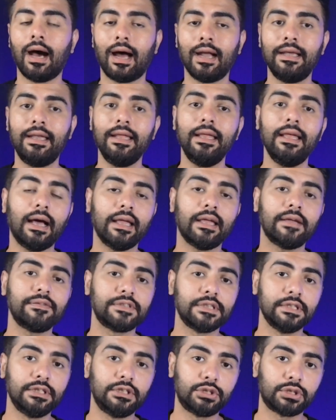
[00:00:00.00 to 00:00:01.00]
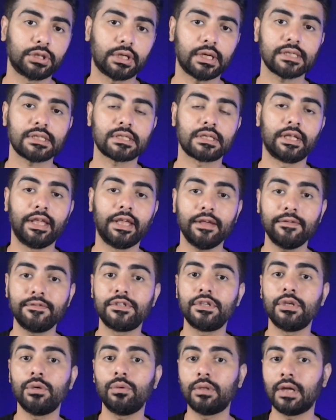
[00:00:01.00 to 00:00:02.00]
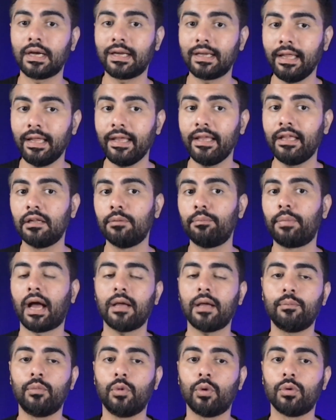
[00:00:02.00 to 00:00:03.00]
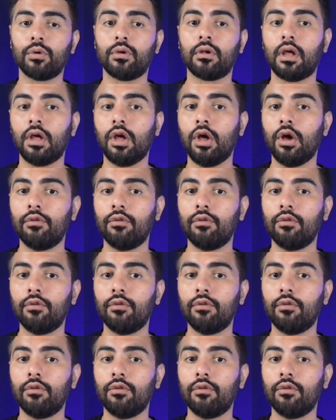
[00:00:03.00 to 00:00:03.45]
a DIFC trust gives you that legal backbone,